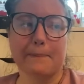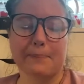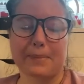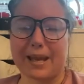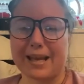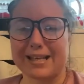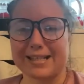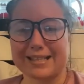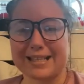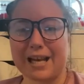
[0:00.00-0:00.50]

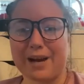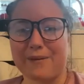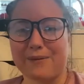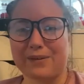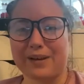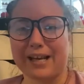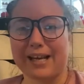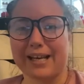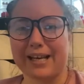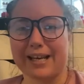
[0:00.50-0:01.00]
it's
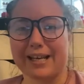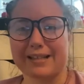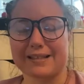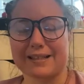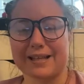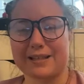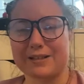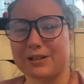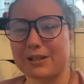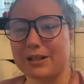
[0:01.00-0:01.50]
lovely. It's
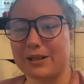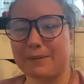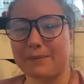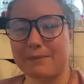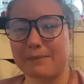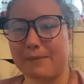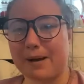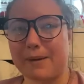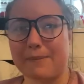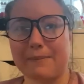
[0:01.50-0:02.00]
actually
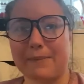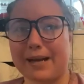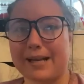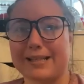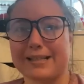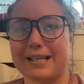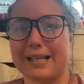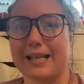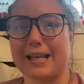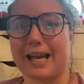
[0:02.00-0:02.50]

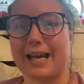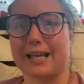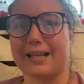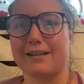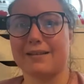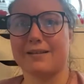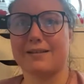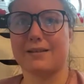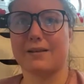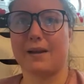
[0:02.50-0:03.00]
amazing,
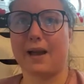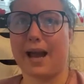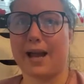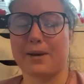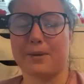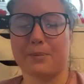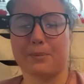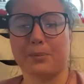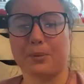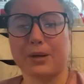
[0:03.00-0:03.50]
and I had
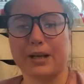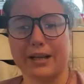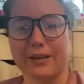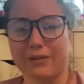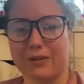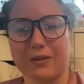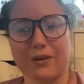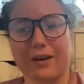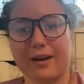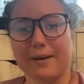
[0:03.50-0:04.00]
a
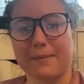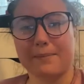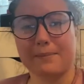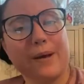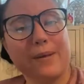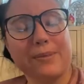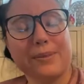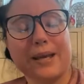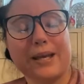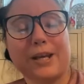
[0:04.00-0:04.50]
brilliant time.
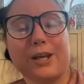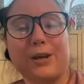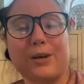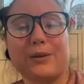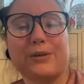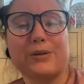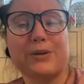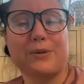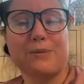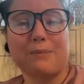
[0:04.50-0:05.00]
And thank
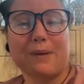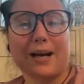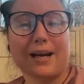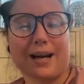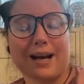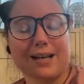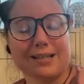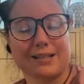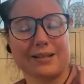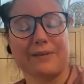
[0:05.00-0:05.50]
you to my
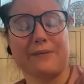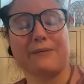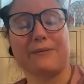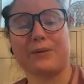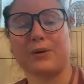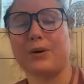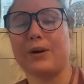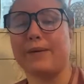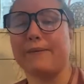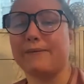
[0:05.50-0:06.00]
cousin
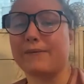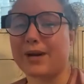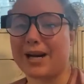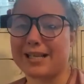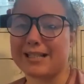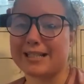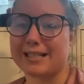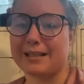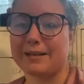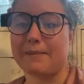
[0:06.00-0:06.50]
for
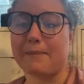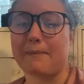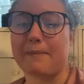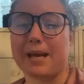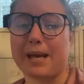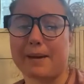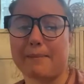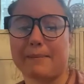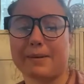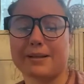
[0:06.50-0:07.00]
inviting
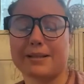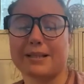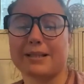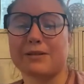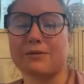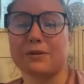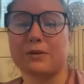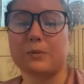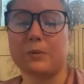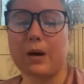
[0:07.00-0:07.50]
me and my
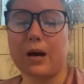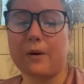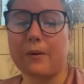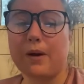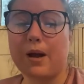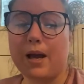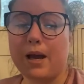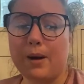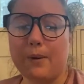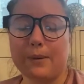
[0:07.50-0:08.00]
sister as well.
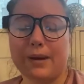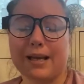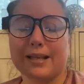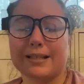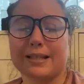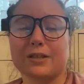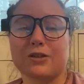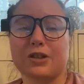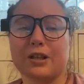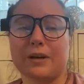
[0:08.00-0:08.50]
We had
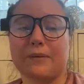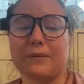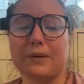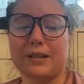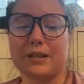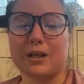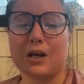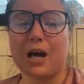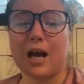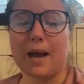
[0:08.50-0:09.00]
such a lovely
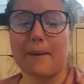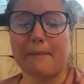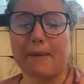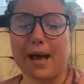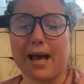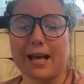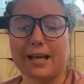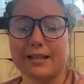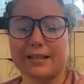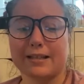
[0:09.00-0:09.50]
time,
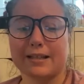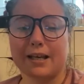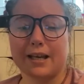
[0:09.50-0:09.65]
and